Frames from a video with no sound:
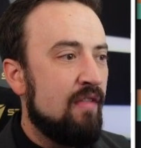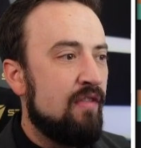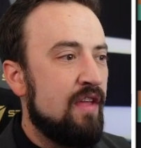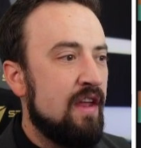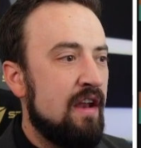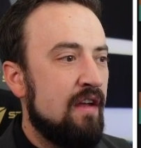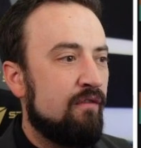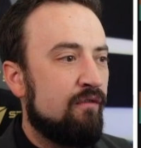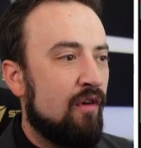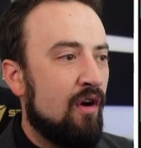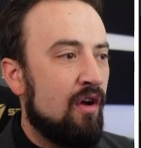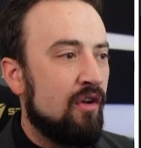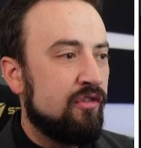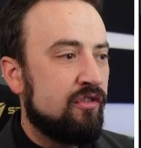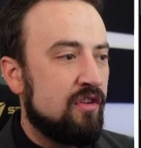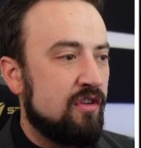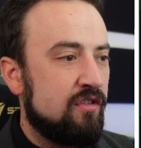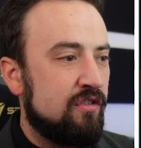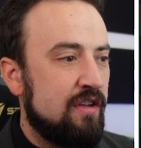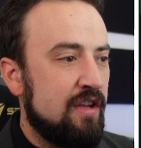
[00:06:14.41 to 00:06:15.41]
Then it
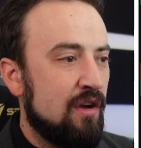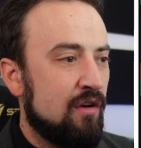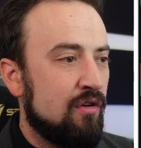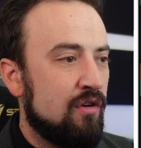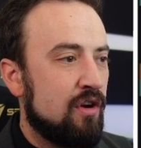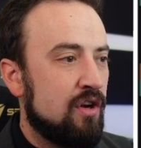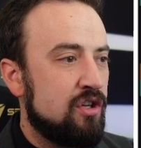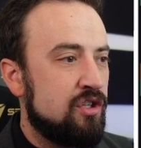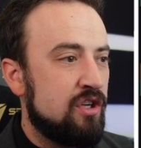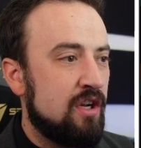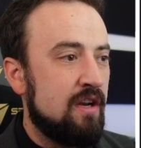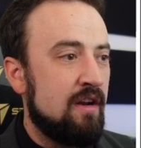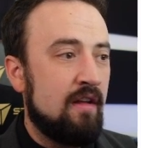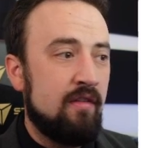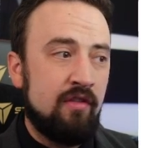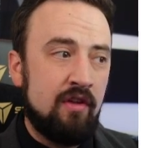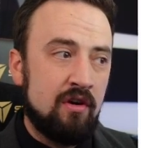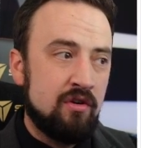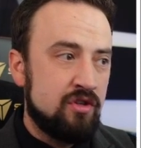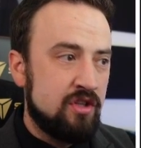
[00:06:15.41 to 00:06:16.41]
falls to Steel
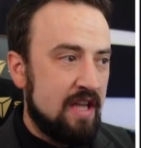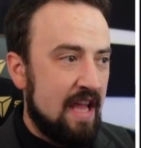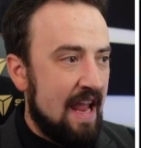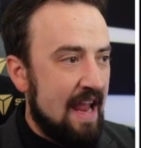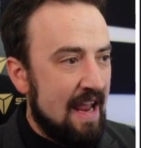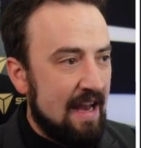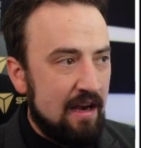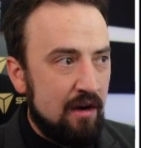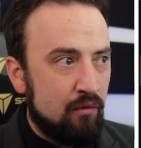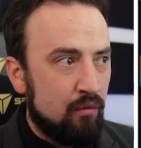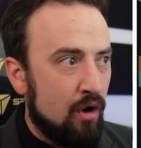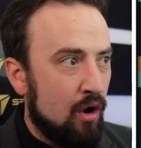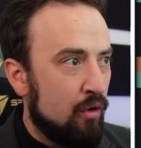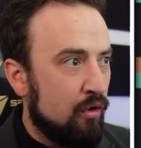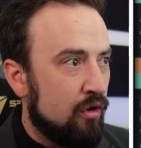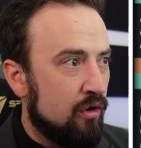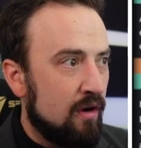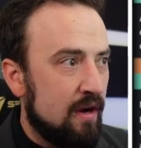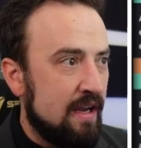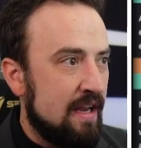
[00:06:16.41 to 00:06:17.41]
Cushion, there's Cannon
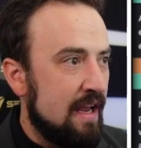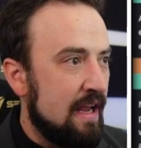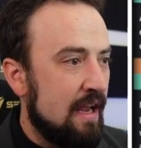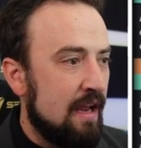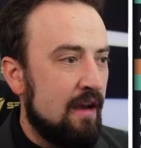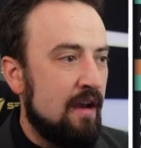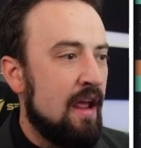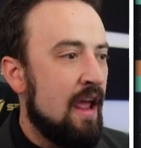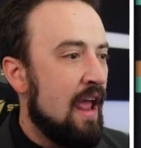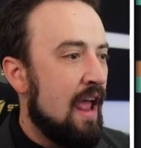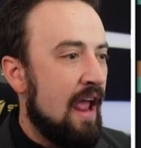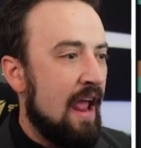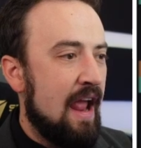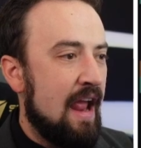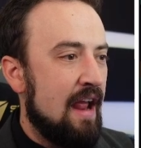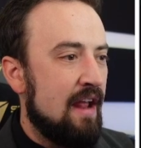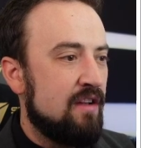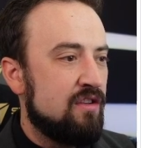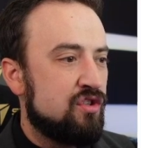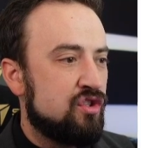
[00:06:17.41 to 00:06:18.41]
Rotor again,
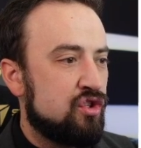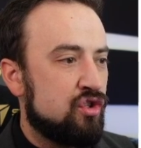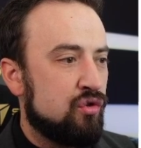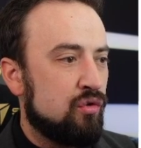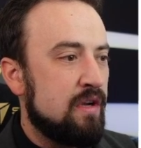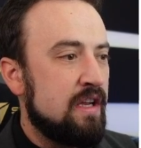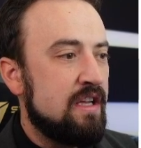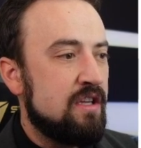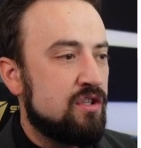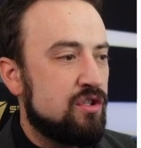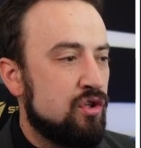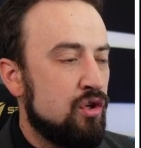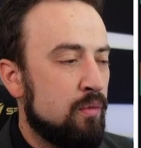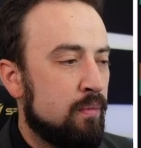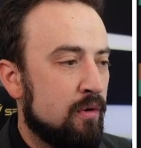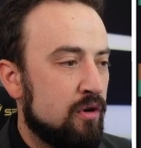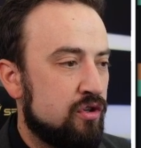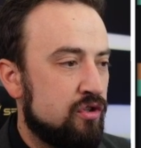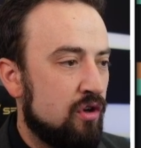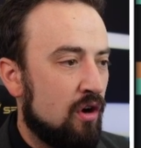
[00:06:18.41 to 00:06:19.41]
and Street
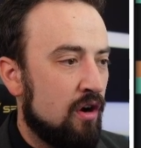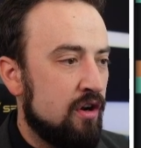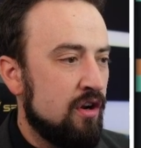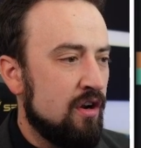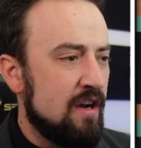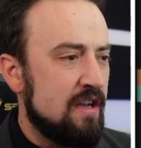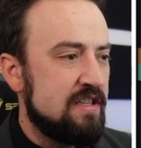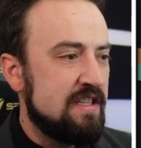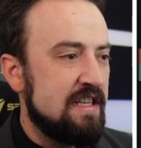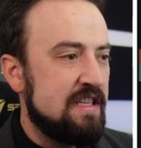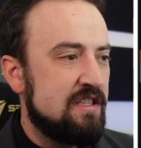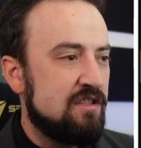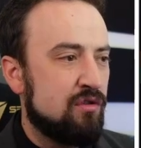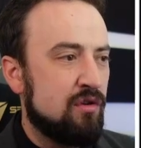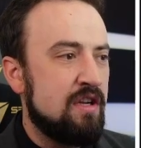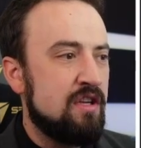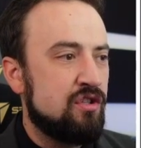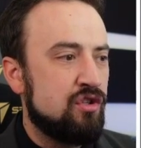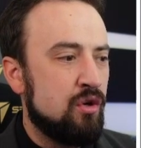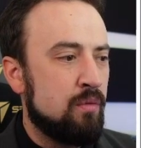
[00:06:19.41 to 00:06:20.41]
Superstar. You're going to see
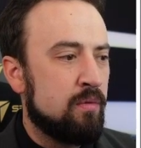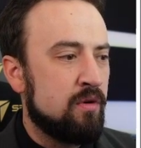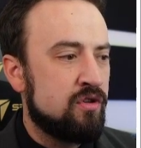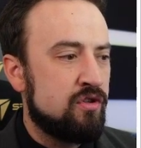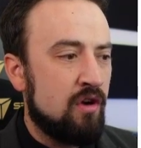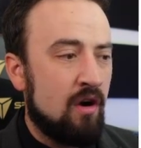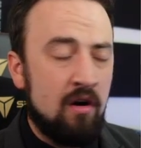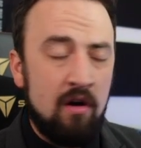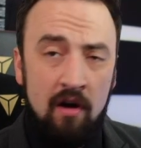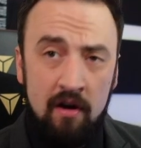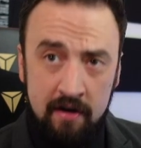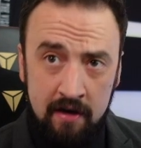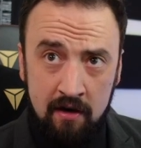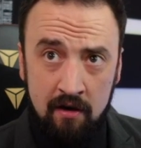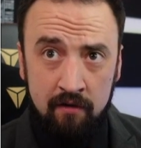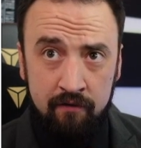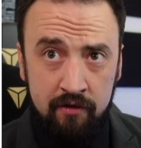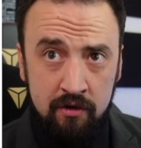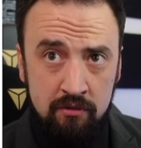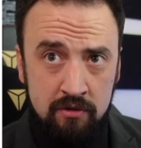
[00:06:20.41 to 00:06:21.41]
Street Superstar on
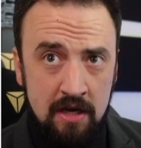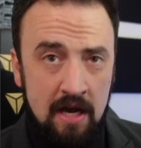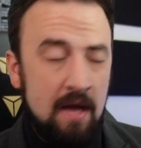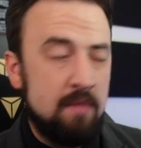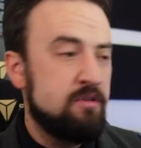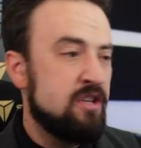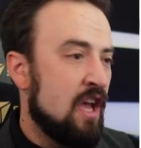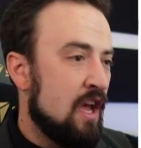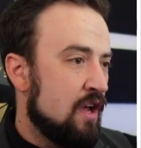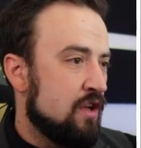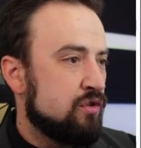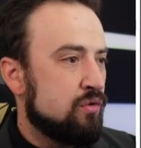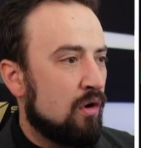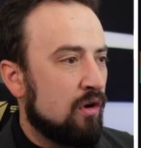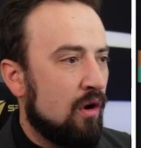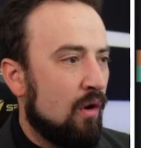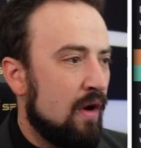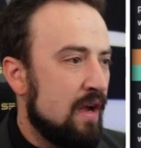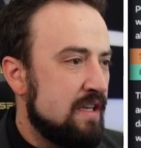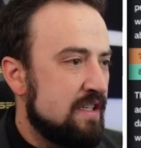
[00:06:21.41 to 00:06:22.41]
here a few times, so
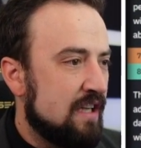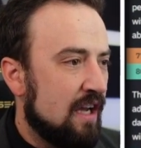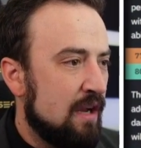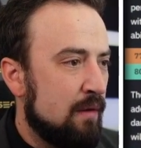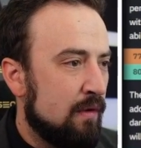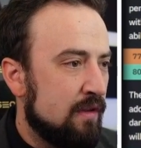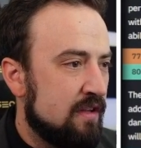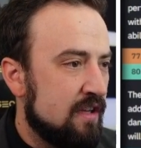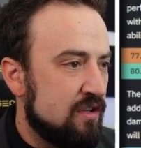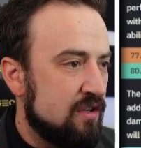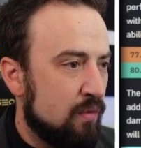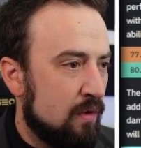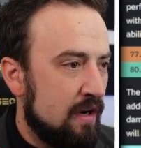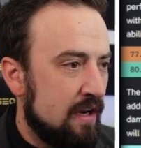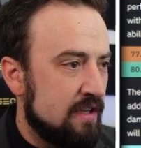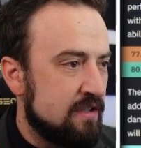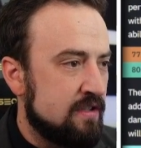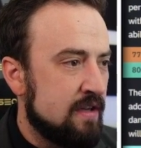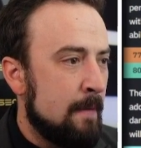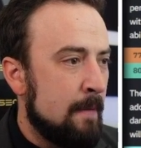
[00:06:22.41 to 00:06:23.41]
I'll go ahead and tell you what this
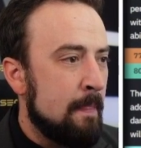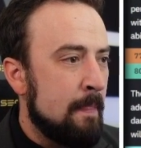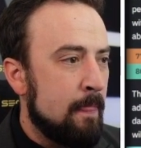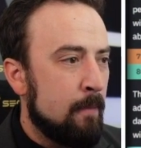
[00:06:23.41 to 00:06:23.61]
one is.